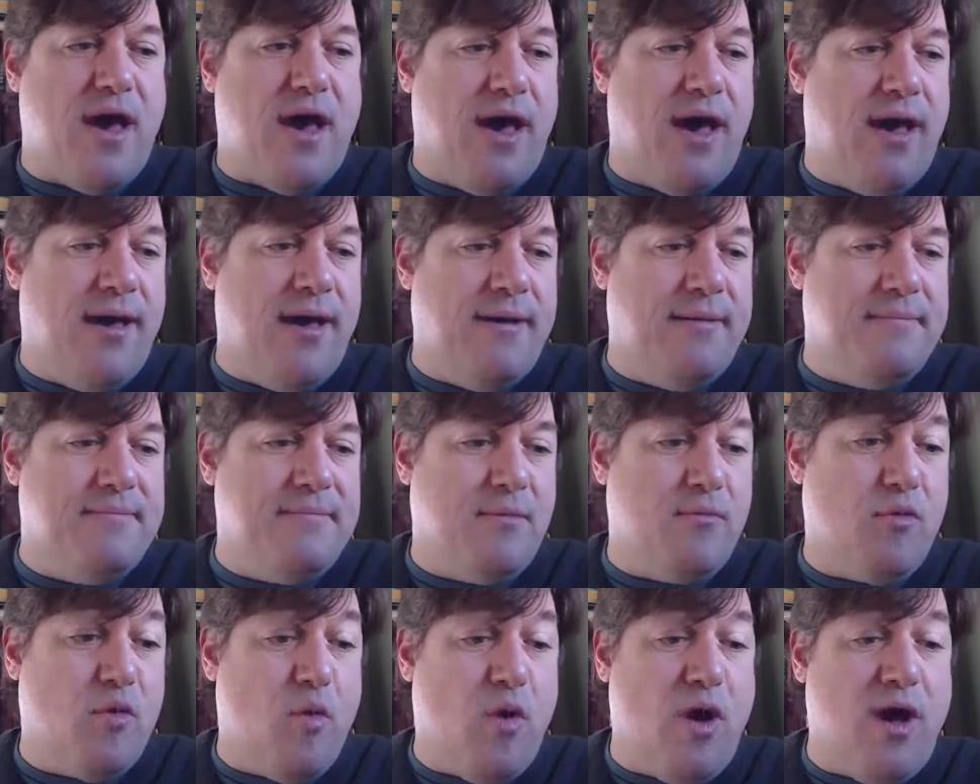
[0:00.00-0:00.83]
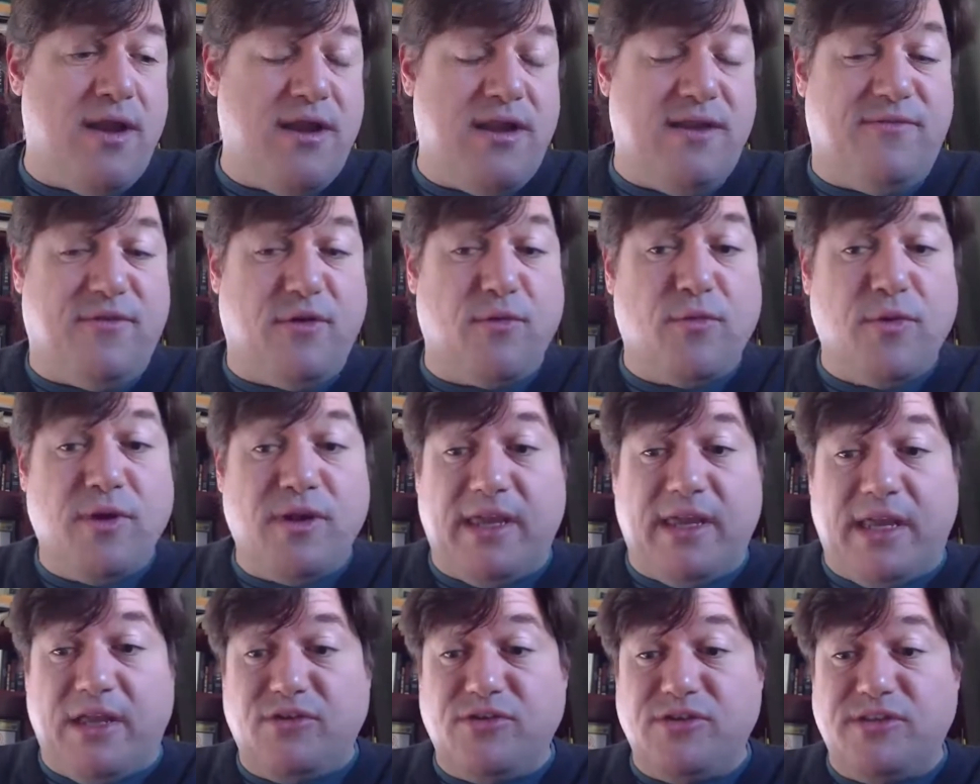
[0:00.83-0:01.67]
Number one, if you're
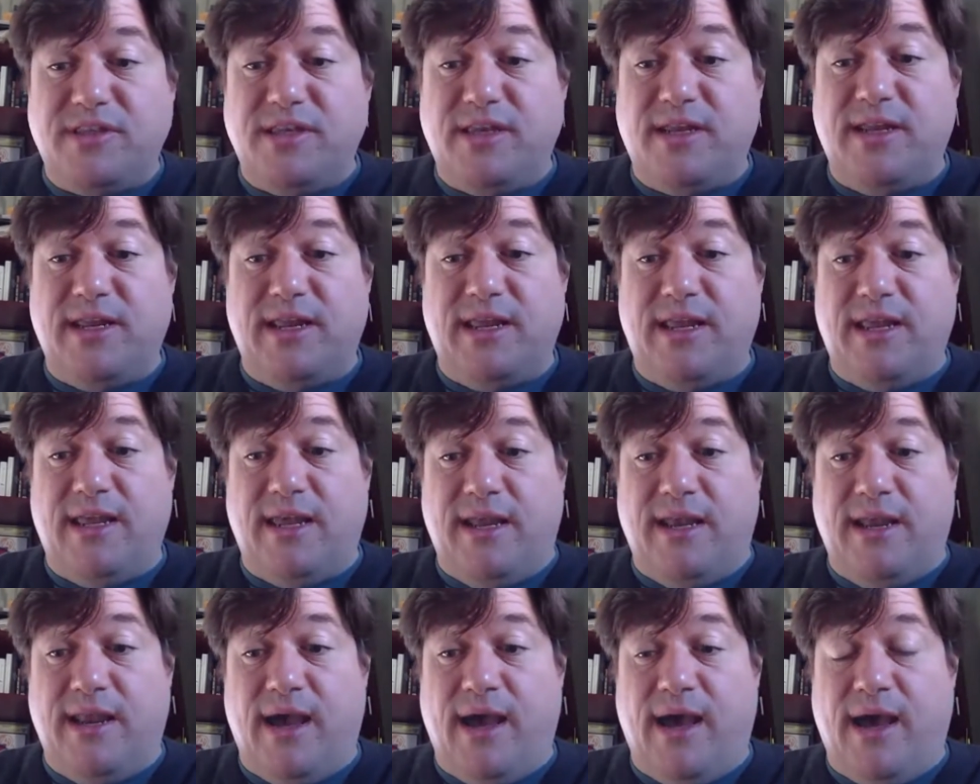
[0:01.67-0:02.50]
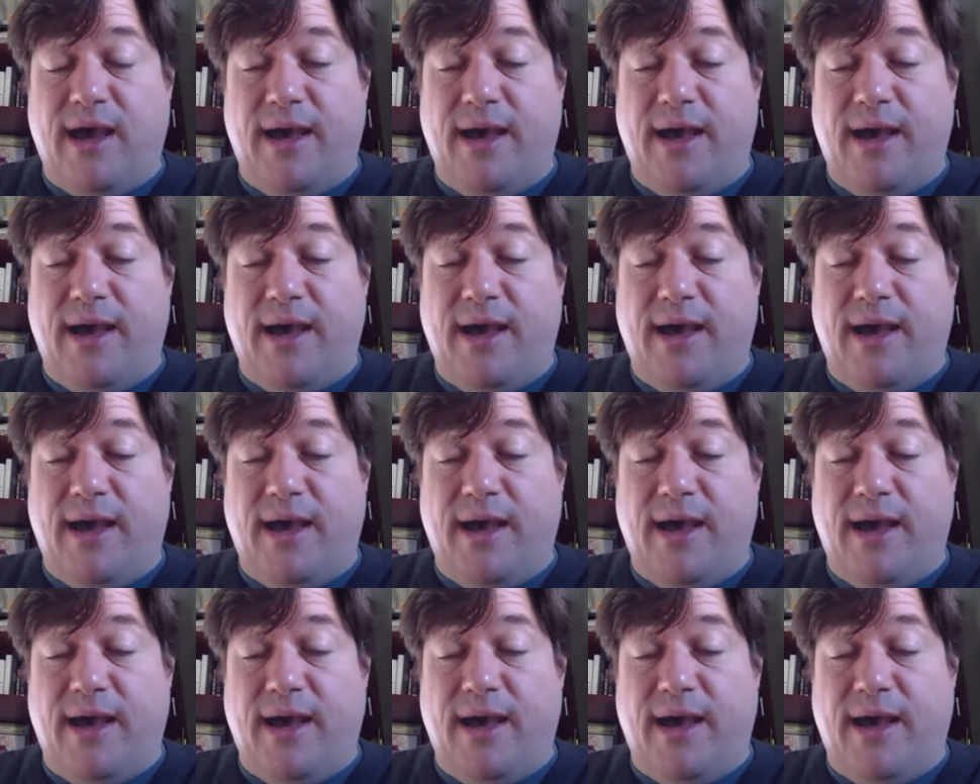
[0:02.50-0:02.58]
really interested in